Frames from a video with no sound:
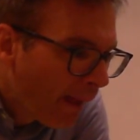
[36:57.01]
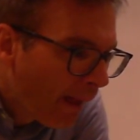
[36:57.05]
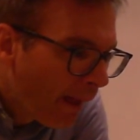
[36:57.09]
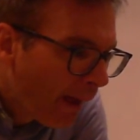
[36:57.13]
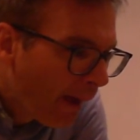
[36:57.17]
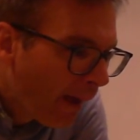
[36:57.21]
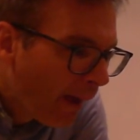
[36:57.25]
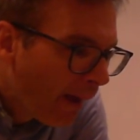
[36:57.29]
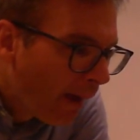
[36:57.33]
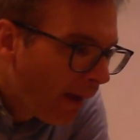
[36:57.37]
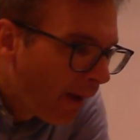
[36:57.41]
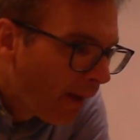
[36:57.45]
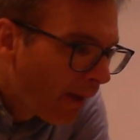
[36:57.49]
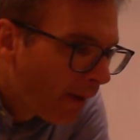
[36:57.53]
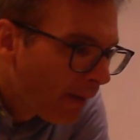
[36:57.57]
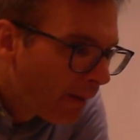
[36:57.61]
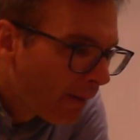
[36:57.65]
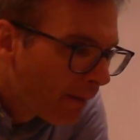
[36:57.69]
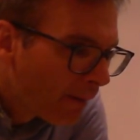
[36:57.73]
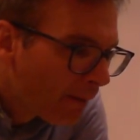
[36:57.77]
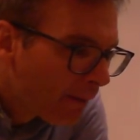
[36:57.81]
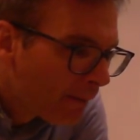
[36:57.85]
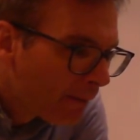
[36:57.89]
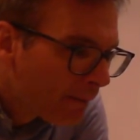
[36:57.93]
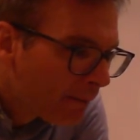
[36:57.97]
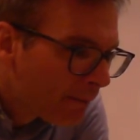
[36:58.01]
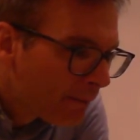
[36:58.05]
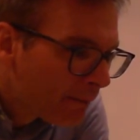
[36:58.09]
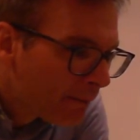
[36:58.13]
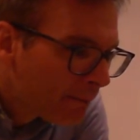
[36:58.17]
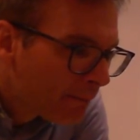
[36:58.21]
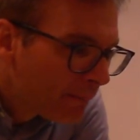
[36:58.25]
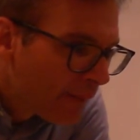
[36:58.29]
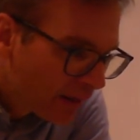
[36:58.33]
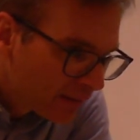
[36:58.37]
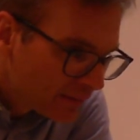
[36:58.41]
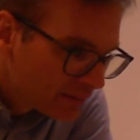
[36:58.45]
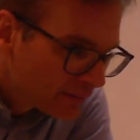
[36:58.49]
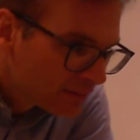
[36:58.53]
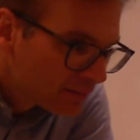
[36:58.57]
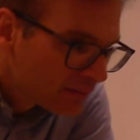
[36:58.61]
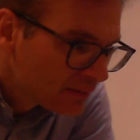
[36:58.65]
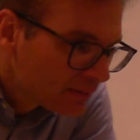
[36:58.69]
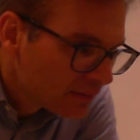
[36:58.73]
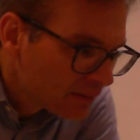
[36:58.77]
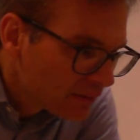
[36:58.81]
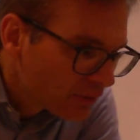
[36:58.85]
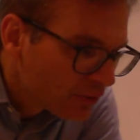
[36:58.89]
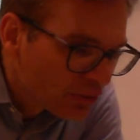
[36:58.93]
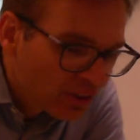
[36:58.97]

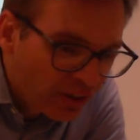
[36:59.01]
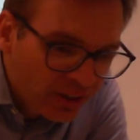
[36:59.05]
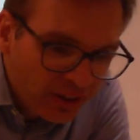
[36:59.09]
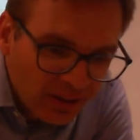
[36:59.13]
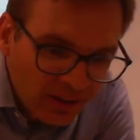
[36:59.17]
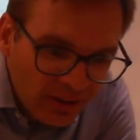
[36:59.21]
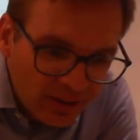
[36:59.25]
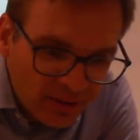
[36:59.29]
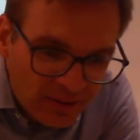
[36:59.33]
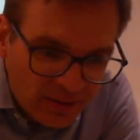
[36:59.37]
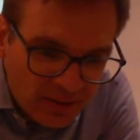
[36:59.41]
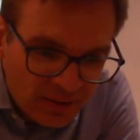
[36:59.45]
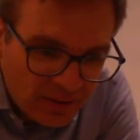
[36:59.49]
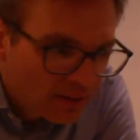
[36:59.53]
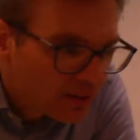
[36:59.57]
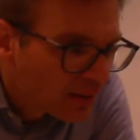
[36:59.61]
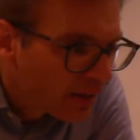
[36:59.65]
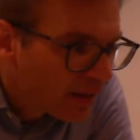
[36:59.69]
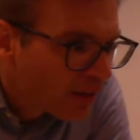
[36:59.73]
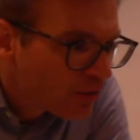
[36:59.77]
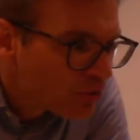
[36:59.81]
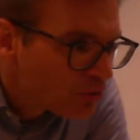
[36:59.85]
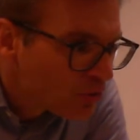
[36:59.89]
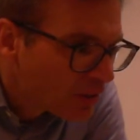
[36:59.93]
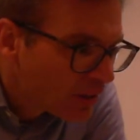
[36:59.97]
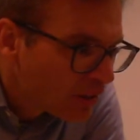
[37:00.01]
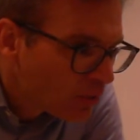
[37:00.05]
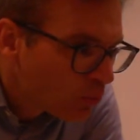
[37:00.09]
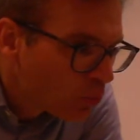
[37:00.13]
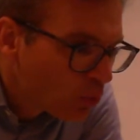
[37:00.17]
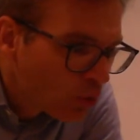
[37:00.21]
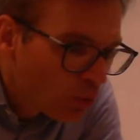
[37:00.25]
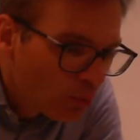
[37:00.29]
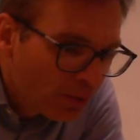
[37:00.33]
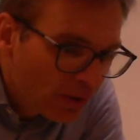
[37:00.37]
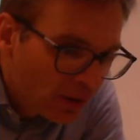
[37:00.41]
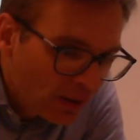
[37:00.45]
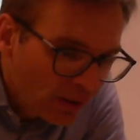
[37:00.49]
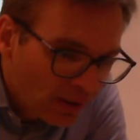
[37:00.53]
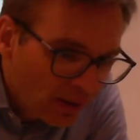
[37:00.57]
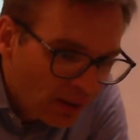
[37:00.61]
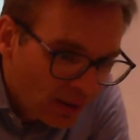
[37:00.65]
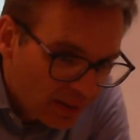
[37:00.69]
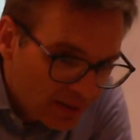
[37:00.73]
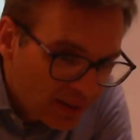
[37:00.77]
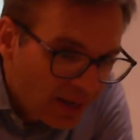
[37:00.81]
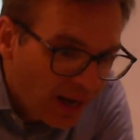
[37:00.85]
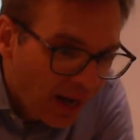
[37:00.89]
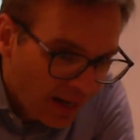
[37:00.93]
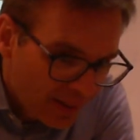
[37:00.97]
Yes, I think the answer key will be
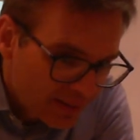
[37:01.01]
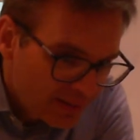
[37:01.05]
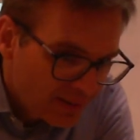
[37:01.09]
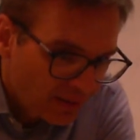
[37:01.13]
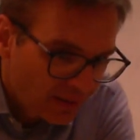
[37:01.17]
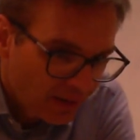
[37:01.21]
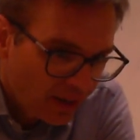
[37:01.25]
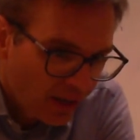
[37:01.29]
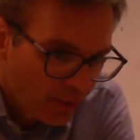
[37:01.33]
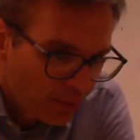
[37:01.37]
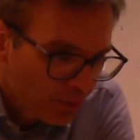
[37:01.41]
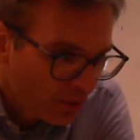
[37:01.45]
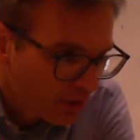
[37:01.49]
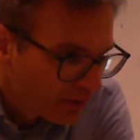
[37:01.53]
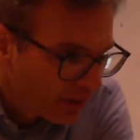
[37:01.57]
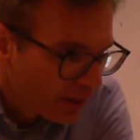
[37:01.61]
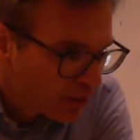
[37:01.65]
in Content Library.